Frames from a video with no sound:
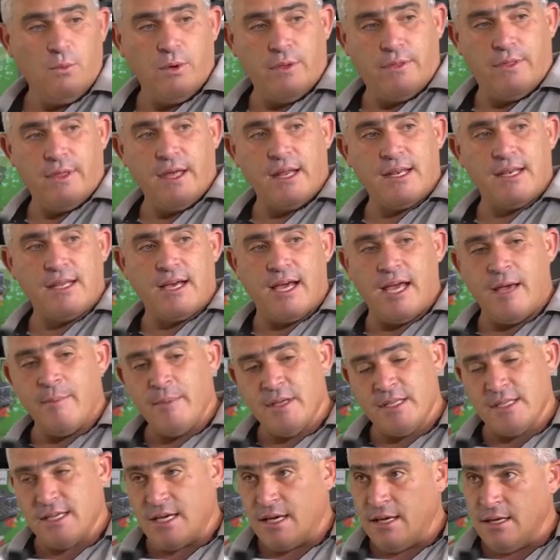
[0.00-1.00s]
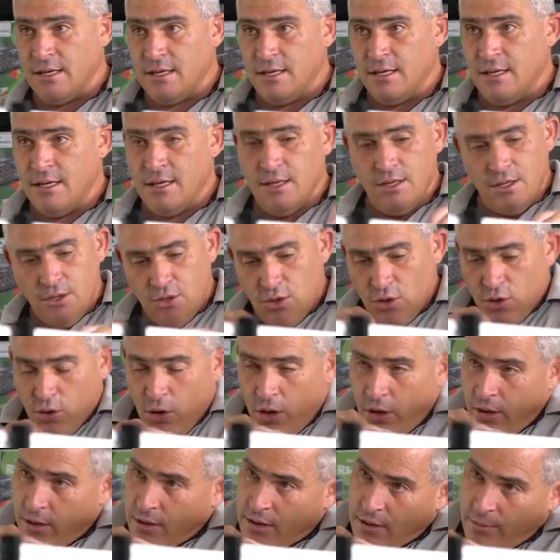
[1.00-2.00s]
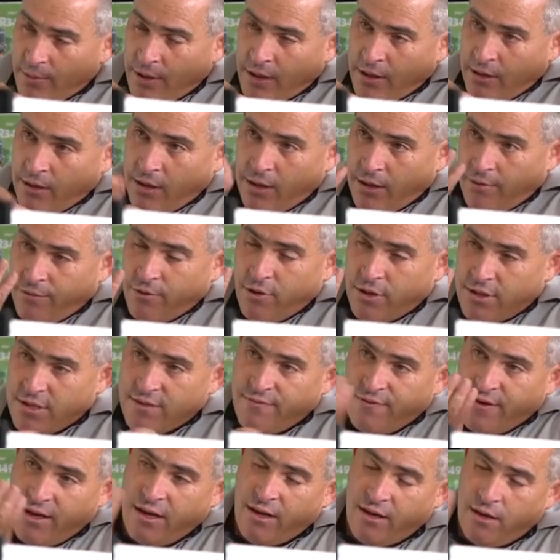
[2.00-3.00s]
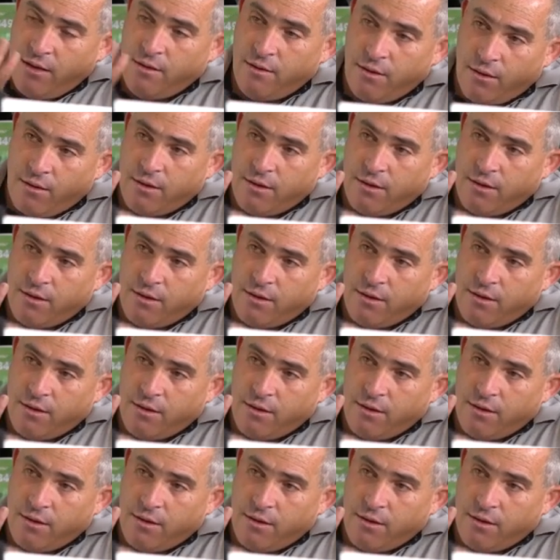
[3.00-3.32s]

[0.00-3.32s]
with that diameter, you can't, I mean, I've got fairly